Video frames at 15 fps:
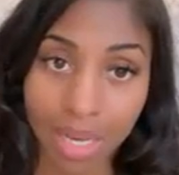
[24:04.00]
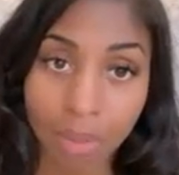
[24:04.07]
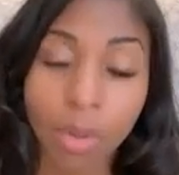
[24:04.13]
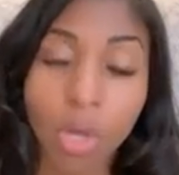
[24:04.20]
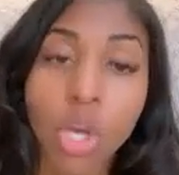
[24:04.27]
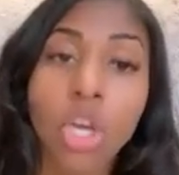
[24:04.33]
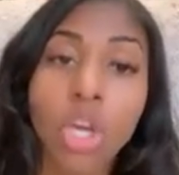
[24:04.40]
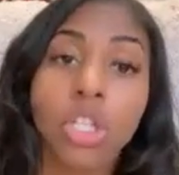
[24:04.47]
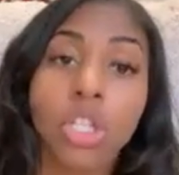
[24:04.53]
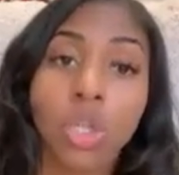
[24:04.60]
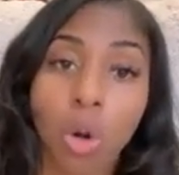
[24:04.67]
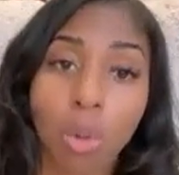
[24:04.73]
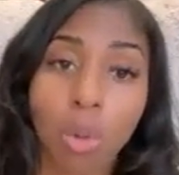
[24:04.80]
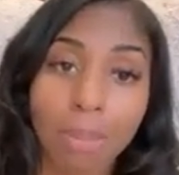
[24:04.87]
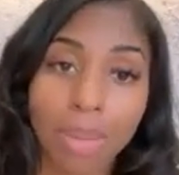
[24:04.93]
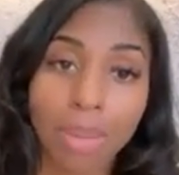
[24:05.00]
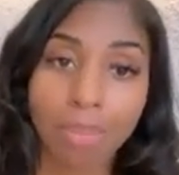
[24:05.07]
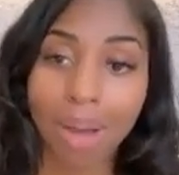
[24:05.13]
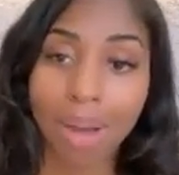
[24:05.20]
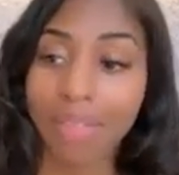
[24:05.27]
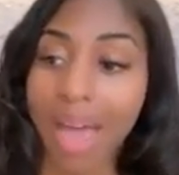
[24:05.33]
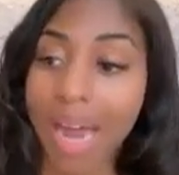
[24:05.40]
them. So what do I
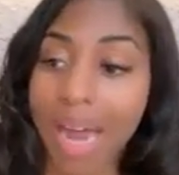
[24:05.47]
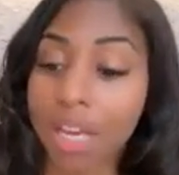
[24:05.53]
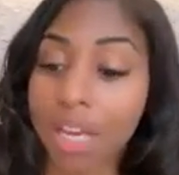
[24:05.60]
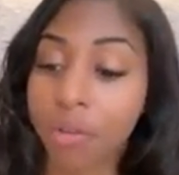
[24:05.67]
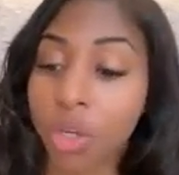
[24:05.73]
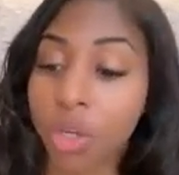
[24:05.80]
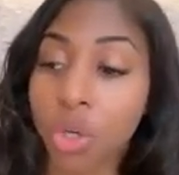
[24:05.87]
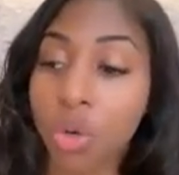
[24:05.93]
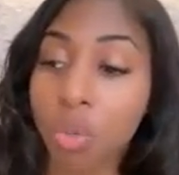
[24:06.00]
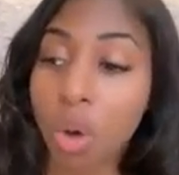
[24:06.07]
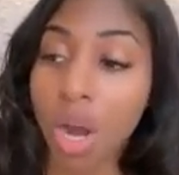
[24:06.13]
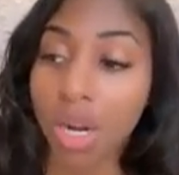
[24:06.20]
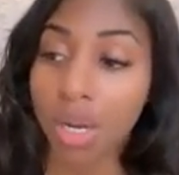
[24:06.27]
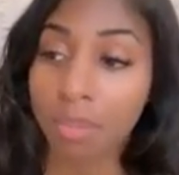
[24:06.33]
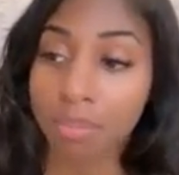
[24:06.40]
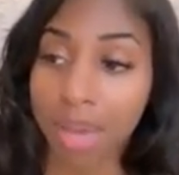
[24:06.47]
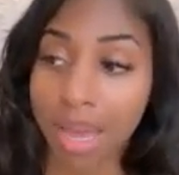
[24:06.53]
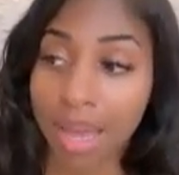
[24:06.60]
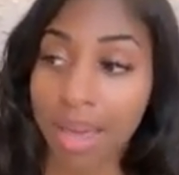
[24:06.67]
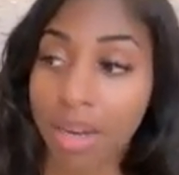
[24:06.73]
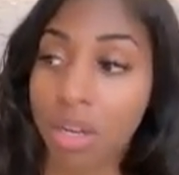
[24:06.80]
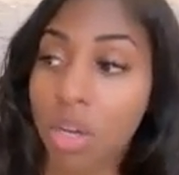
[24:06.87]
mean by that? If you want a
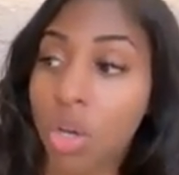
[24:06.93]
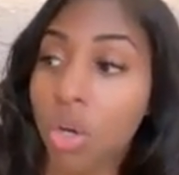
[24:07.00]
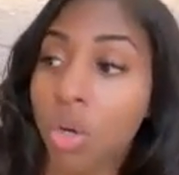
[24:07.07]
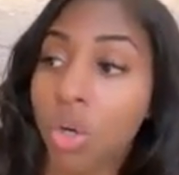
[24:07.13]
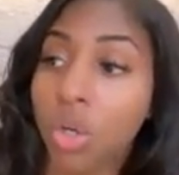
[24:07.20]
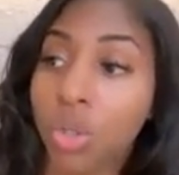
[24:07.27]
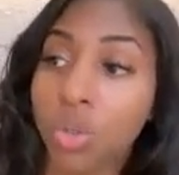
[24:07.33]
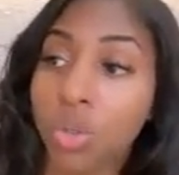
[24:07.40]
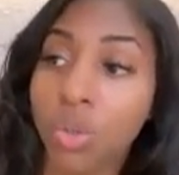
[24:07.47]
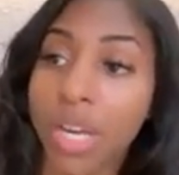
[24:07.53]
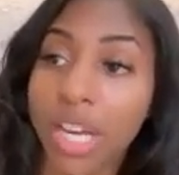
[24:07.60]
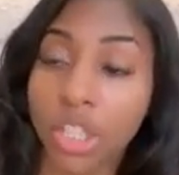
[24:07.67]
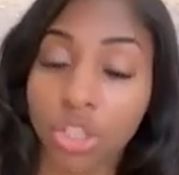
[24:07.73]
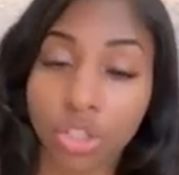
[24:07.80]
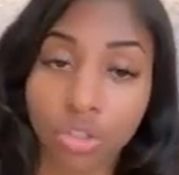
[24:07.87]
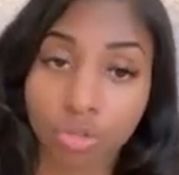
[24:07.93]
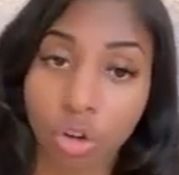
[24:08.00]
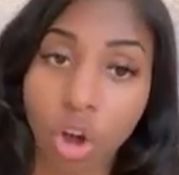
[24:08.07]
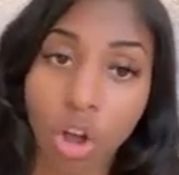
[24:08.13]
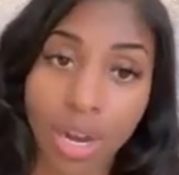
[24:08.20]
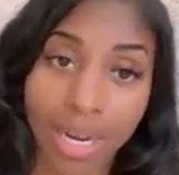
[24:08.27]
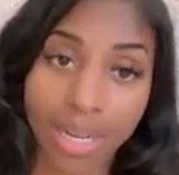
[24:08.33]
man who is
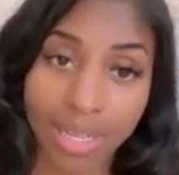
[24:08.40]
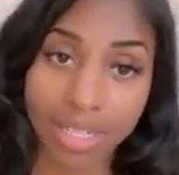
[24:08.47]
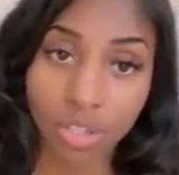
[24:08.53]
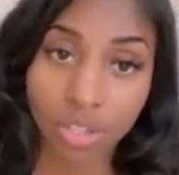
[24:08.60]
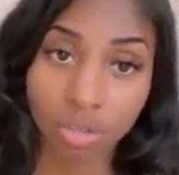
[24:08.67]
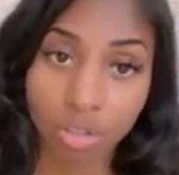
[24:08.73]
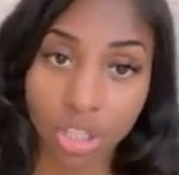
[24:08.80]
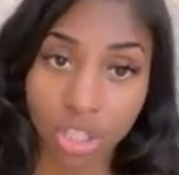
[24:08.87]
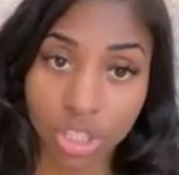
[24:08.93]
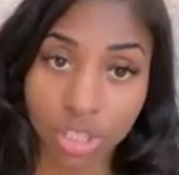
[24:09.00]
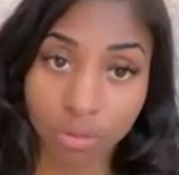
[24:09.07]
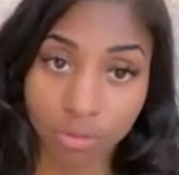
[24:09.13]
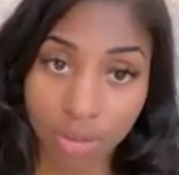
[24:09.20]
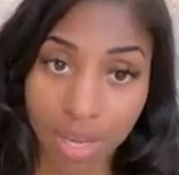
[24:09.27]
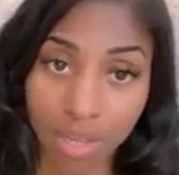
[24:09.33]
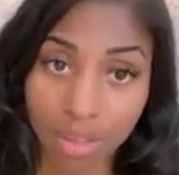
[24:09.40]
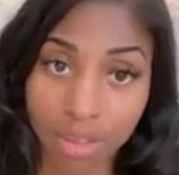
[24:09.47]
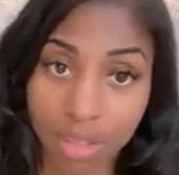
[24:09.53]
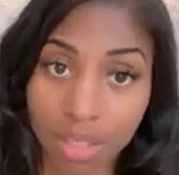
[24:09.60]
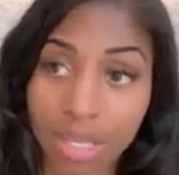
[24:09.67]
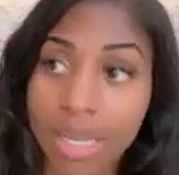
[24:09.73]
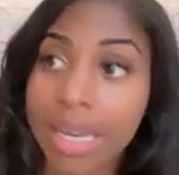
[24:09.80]
strong in his Christian faith,
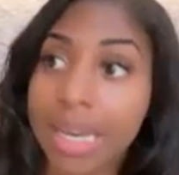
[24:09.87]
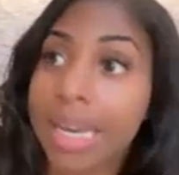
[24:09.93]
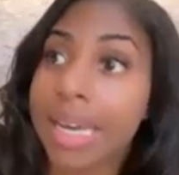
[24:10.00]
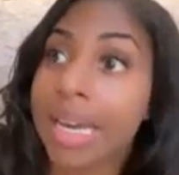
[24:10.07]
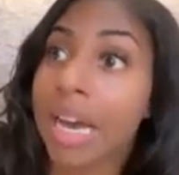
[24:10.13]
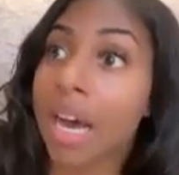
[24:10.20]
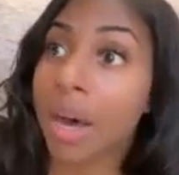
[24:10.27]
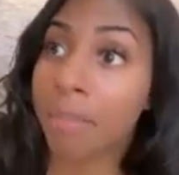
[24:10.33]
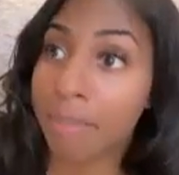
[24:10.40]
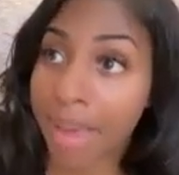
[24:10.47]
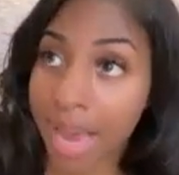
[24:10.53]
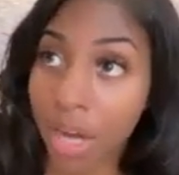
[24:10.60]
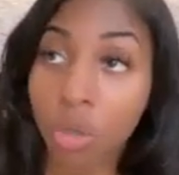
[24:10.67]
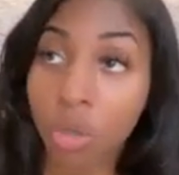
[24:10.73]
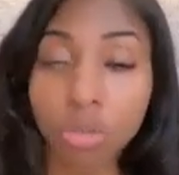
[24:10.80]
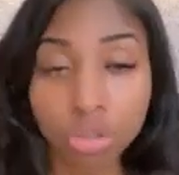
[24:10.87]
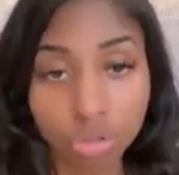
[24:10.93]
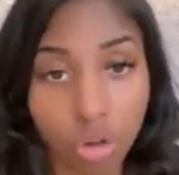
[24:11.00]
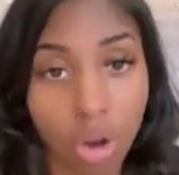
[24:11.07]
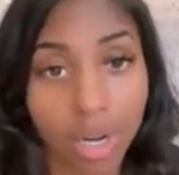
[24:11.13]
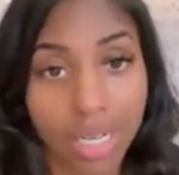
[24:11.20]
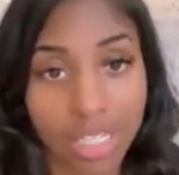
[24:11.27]
a man who's
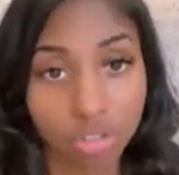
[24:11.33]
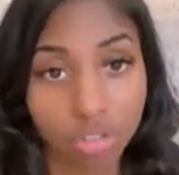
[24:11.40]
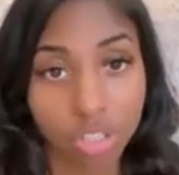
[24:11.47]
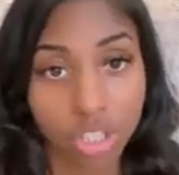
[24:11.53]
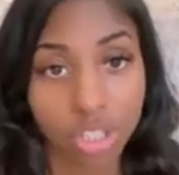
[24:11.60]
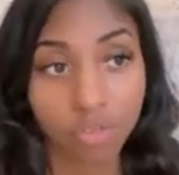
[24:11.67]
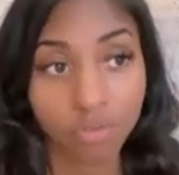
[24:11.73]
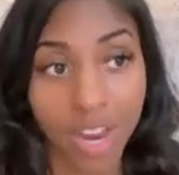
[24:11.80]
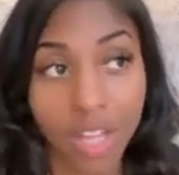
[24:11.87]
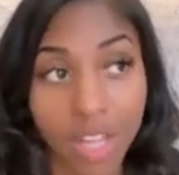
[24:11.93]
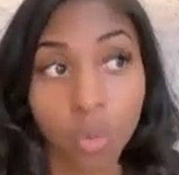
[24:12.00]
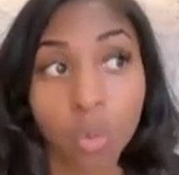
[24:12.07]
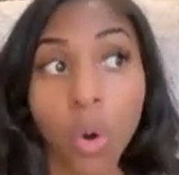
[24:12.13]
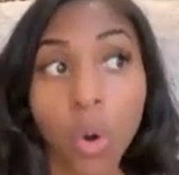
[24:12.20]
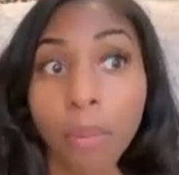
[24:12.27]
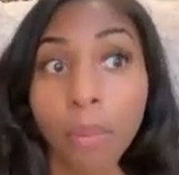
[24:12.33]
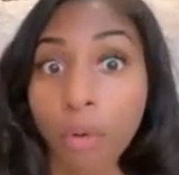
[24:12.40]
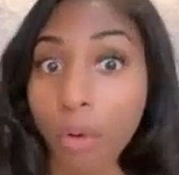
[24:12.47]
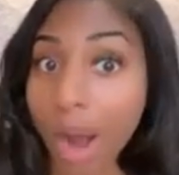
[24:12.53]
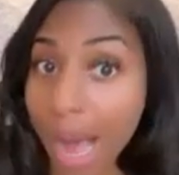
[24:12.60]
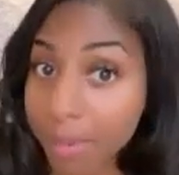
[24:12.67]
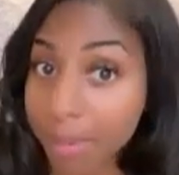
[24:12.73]
strong in his Christian faith will
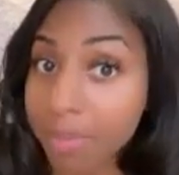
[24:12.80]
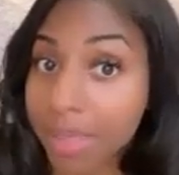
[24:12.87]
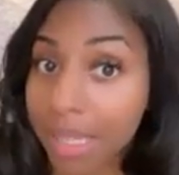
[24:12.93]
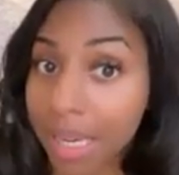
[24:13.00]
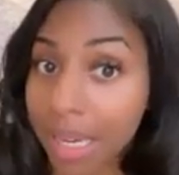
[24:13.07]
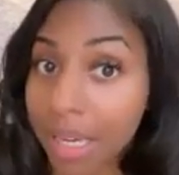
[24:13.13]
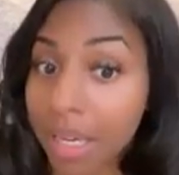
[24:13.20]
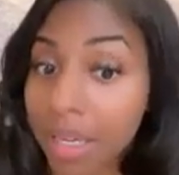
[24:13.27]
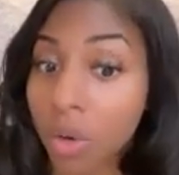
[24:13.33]
probably